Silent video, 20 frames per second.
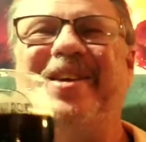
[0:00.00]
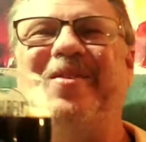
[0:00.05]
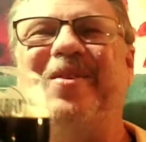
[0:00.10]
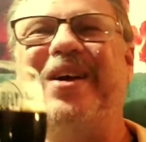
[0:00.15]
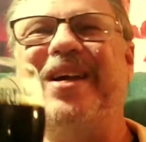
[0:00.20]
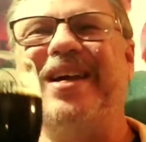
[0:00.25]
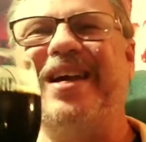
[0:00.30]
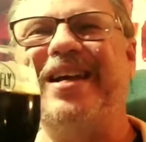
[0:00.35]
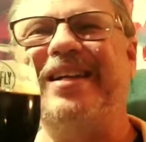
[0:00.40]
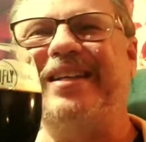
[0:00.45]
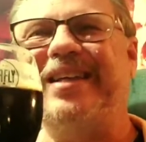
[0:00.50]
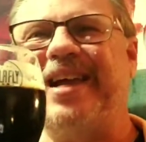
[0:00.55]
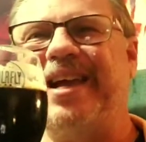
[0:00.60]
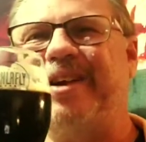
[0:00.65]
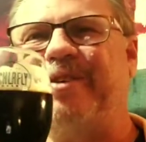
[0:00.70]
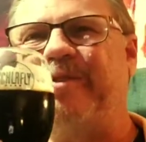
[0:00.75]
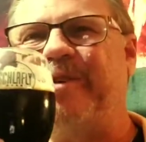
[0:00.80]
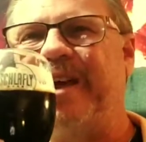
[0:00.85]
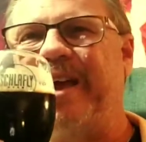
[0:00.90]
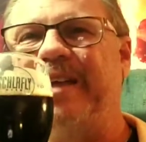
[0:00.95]
Anyway, I
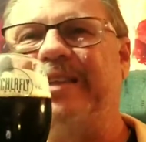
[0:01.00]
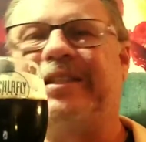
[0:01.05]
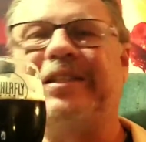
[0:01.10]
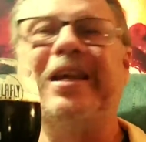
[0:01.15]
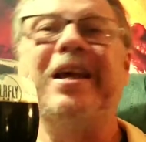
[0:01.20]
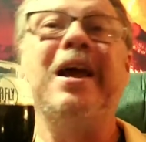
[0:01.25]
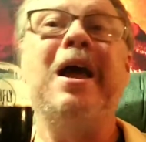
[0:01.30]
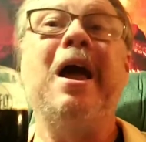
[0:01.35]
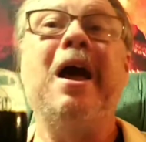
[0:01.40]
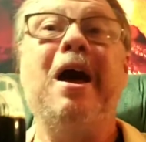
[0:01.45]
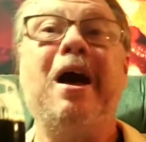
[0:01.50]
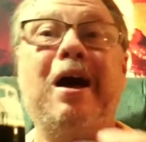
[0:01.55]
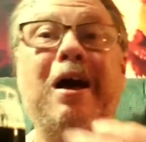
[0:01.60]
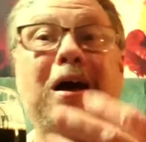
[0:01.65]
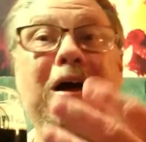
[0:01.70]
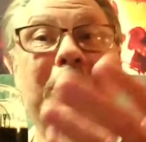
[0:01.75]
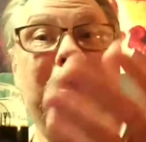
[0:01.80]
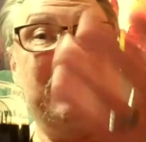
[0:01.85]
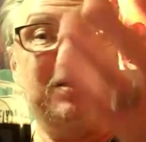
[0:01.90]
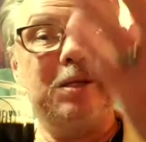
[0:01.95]
digress.
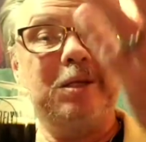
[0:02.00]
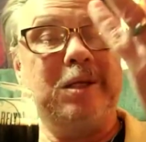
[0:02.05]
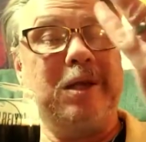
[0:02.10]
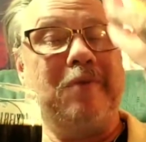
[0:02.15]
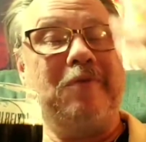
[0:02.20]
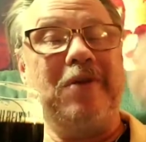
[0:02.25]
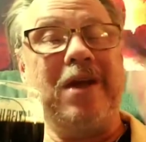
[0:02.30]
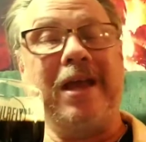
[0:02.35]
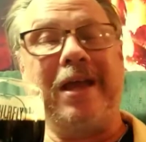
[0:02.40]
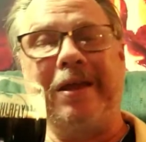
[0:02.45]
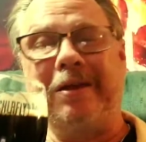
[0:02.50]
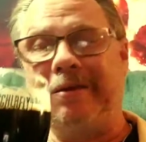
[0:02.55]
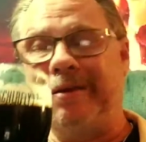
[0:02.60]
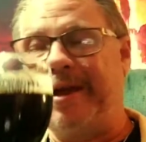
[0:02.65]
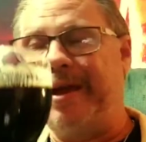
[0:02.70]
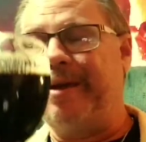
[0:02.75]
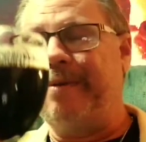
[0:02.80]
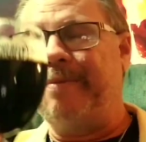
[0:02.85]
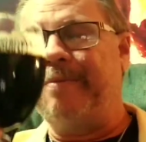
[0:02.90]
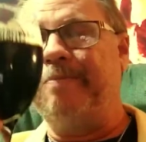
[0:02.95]
Let's see if I can
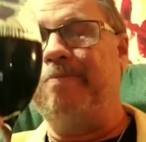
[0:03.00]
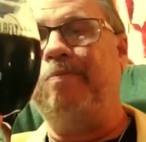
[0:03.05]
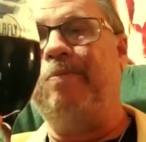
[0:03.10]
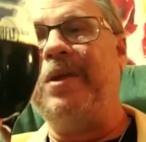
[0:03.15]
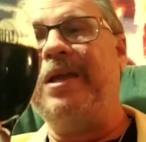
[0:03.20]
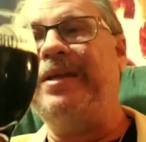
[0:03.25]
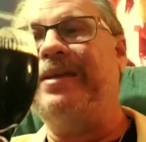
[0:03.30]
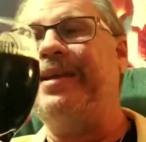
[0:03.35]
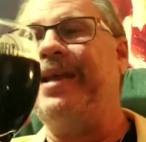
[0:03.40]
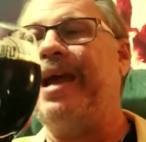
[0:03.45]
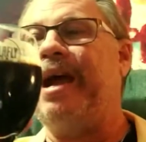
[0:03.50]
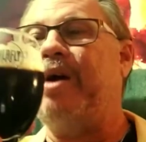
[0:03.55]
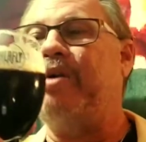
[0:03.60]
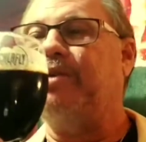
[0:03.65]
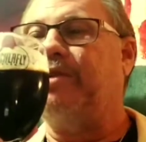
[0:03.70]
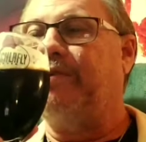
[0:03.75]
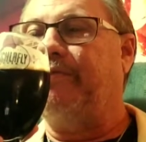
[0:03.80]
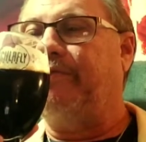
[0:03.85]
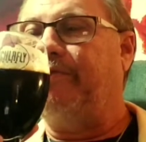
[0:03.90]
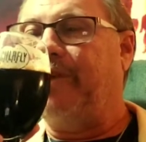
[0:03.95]
pin
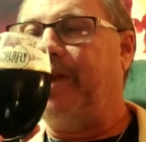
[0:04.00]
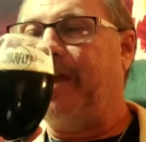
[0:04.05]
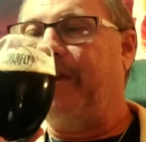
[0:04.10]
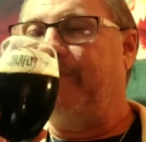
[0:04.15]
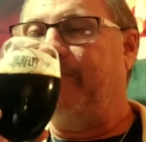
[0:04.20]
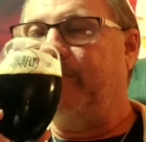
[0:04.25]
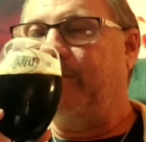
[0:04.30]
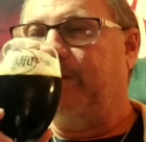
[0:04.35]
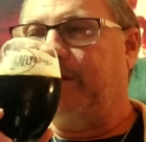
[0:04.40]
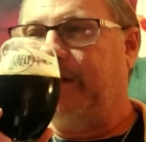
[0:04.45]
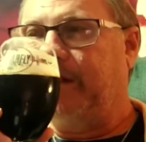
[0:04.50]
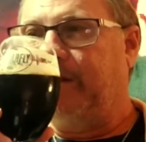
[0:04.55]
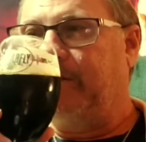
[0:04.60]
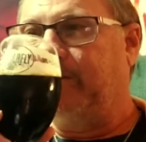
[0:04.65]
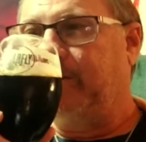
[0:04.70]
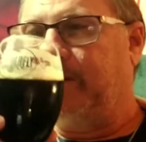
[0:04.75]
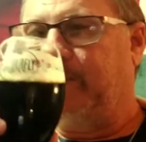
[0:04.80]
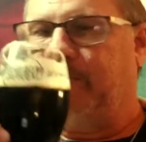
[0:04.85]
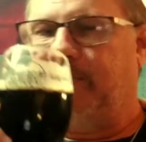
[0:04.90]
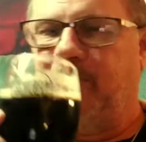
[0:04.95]
down some flavors
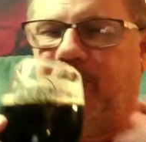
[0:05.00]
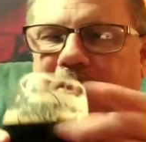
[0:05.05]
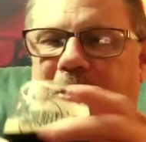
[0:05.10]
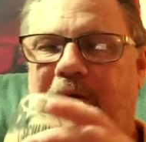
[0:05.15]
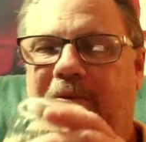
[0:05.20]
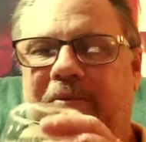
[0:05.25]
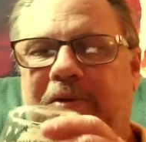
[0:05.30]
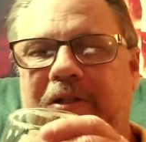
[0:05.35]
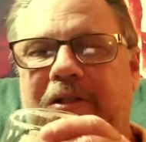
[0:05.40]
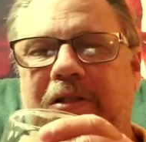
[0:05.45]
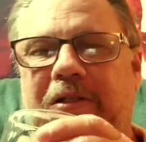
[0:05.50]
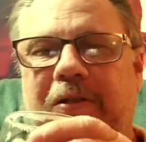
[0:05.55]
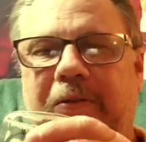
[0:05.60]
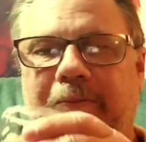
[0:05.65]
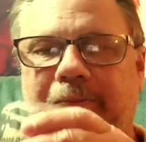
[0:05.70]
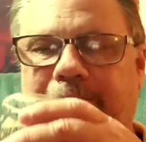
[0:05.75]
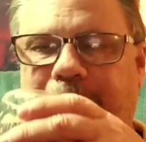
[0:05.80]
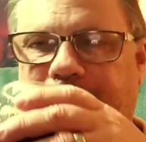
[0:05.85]
here, some aromas.